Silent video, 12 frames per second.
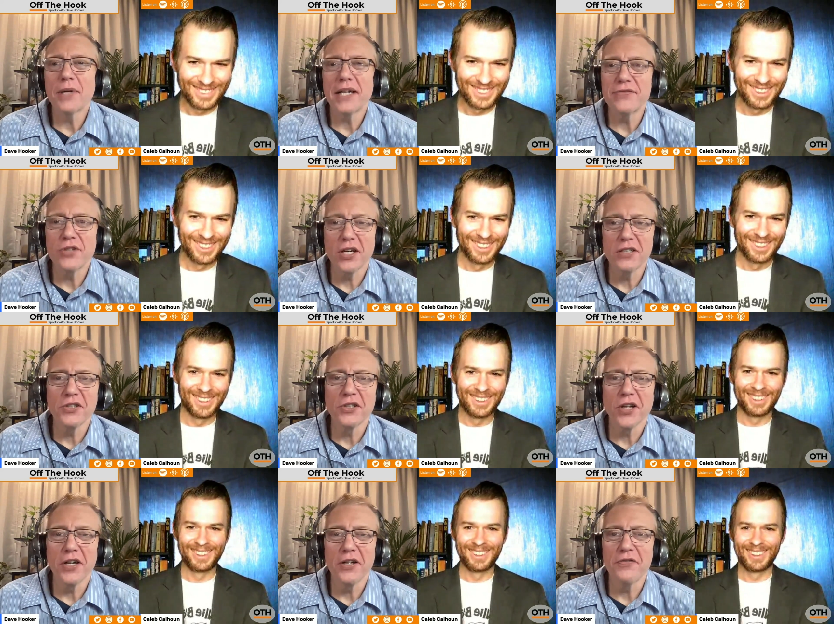Speaker 1: but I've talked to a
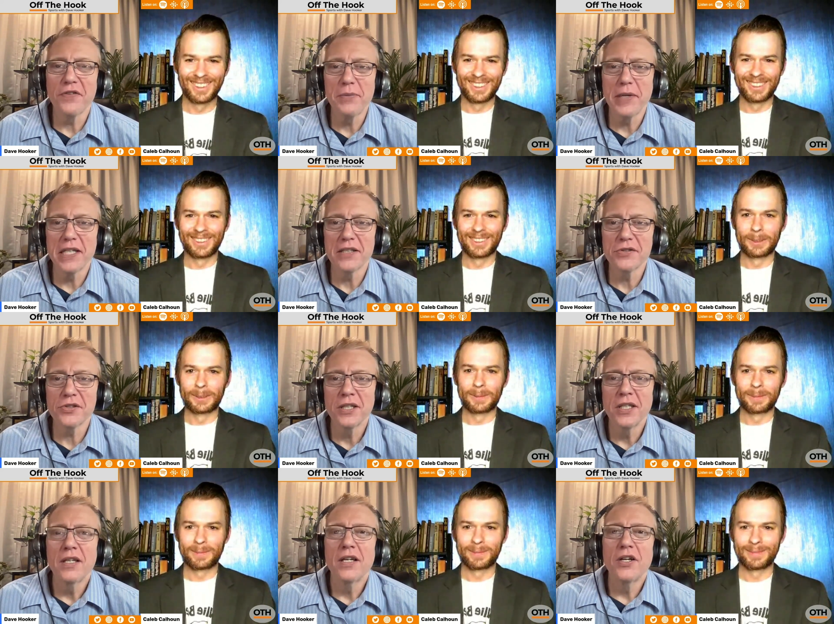lot of
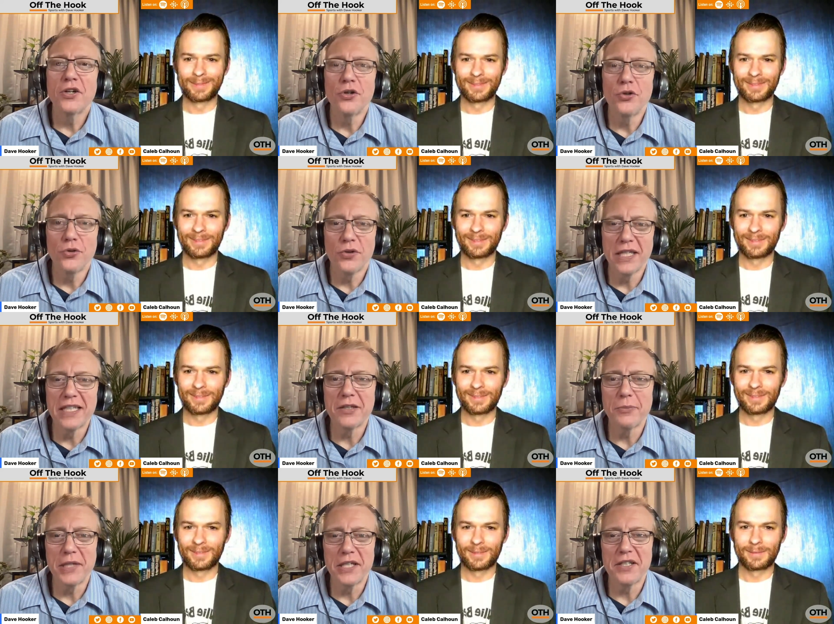females who
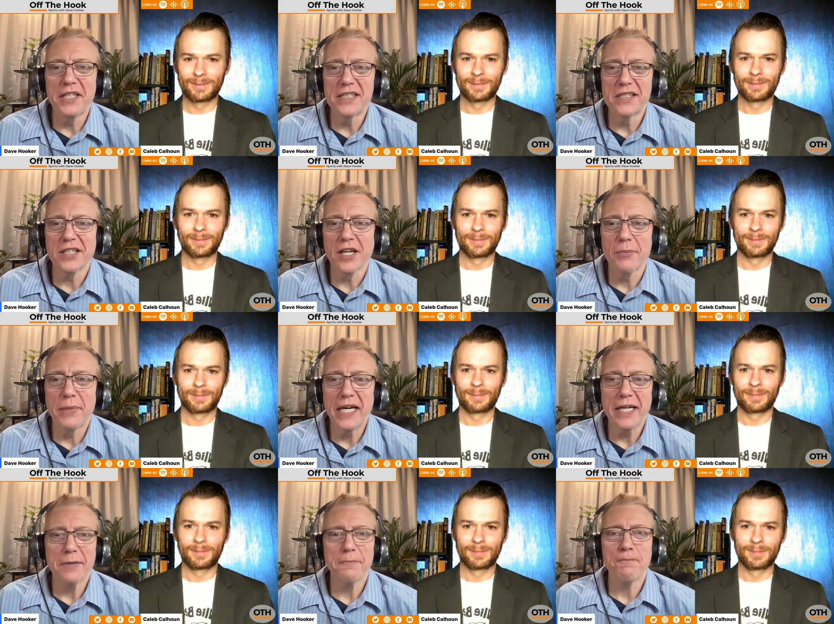think the beard needs to come
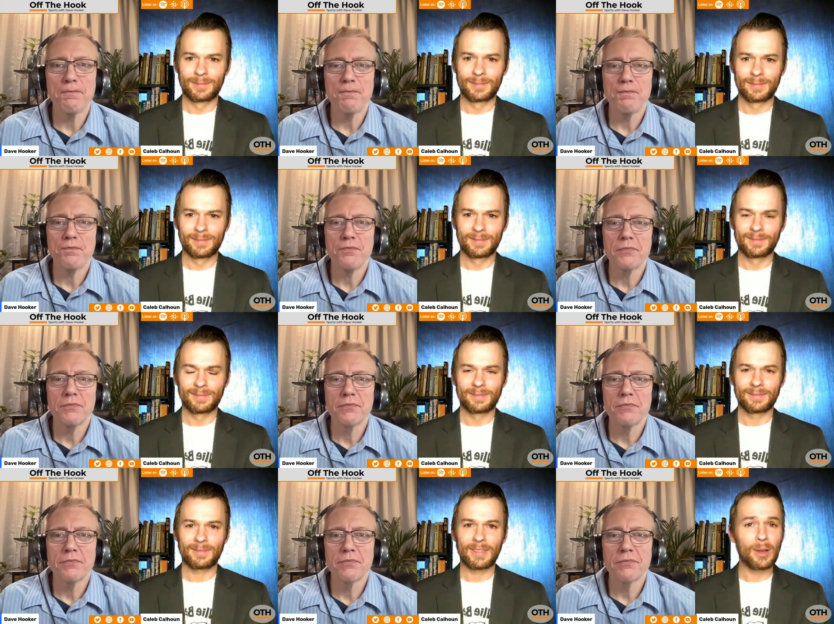back.
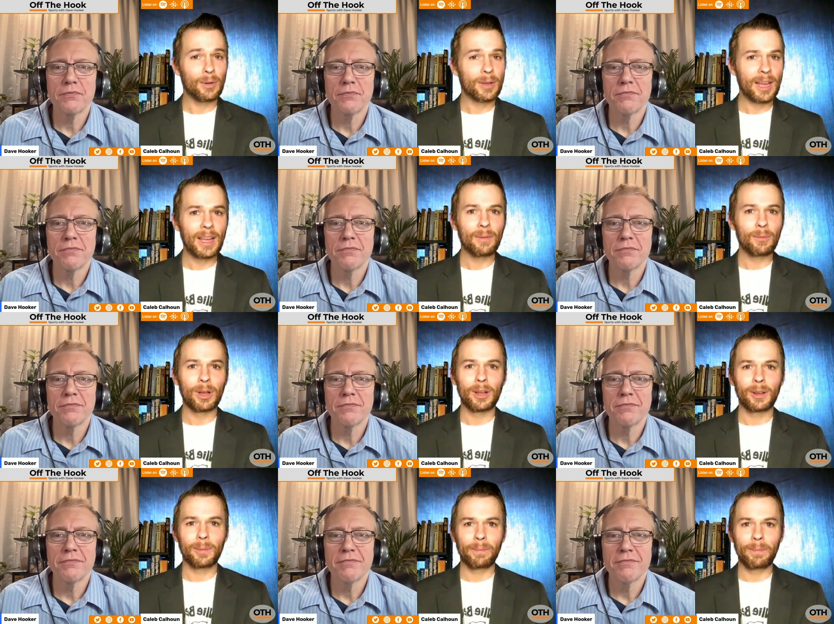Okay,
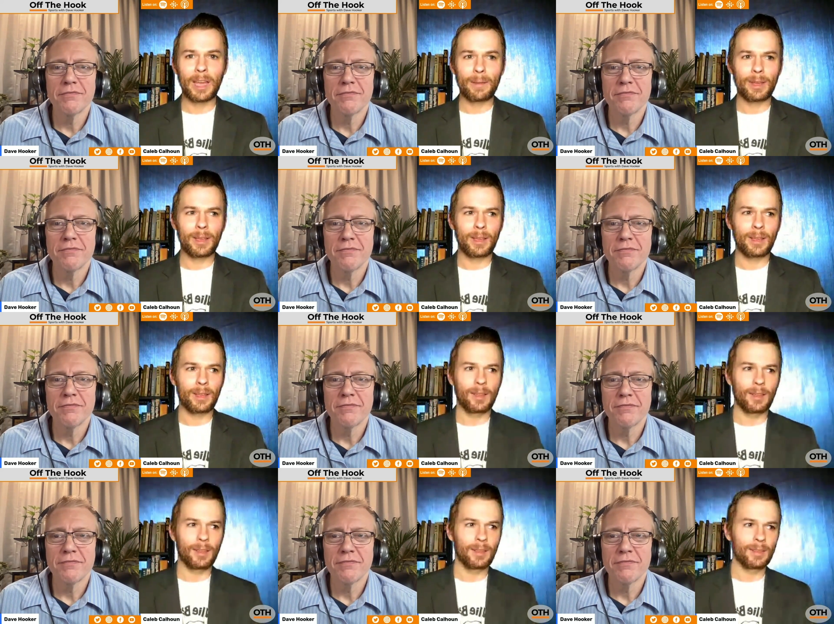
Speaker 2: well, maybe
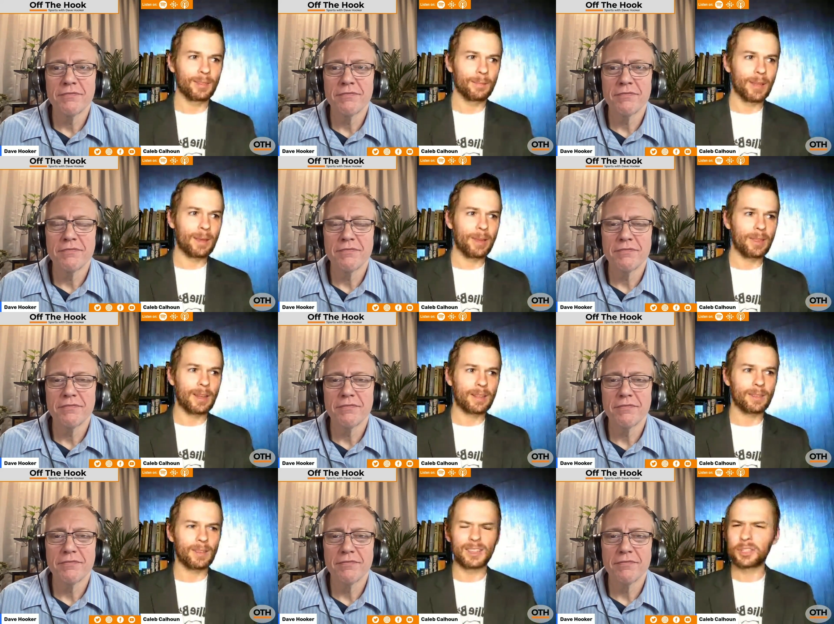his maybe
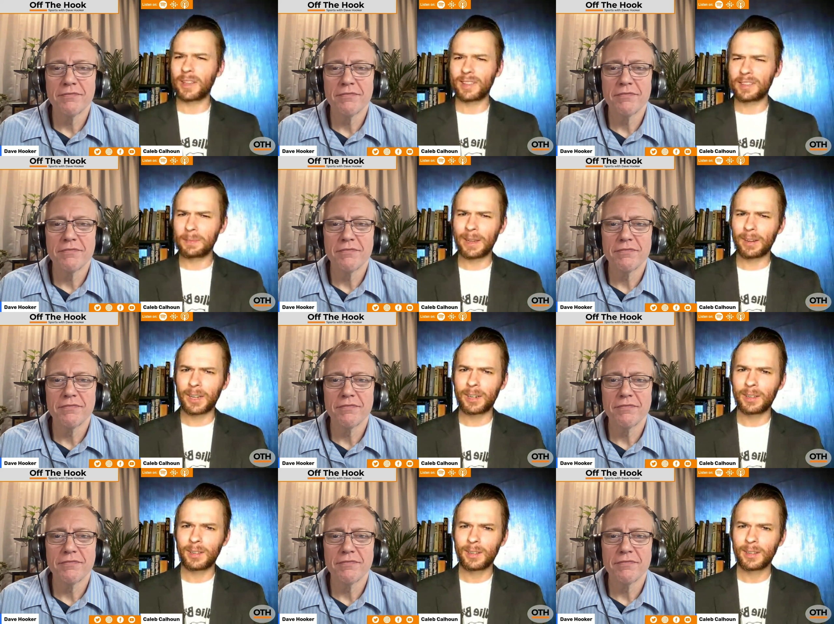that's is he is he
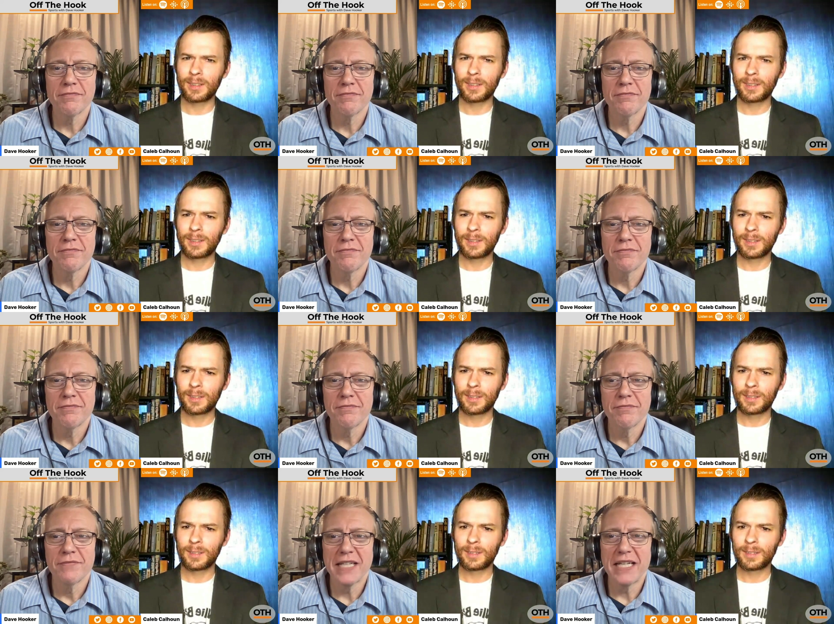married?
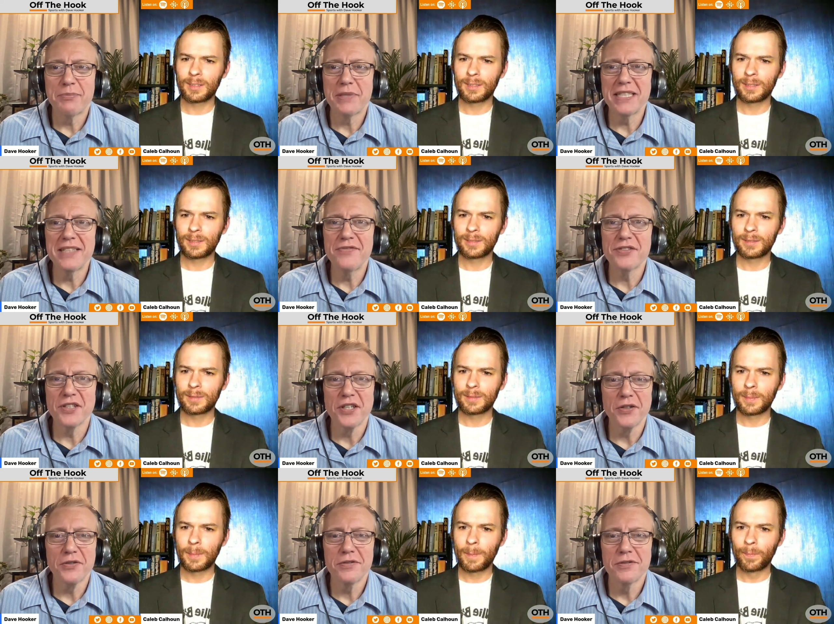
Speaker 1: I believe
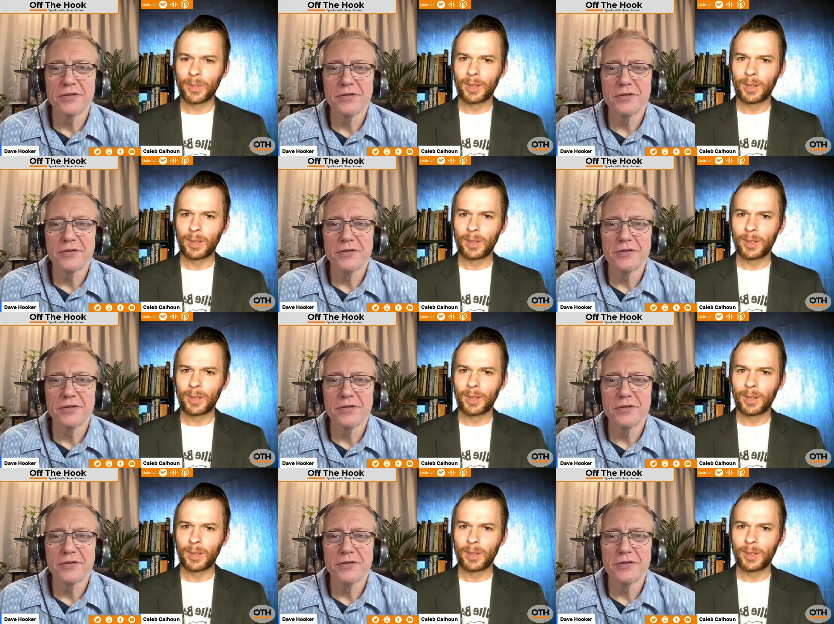so.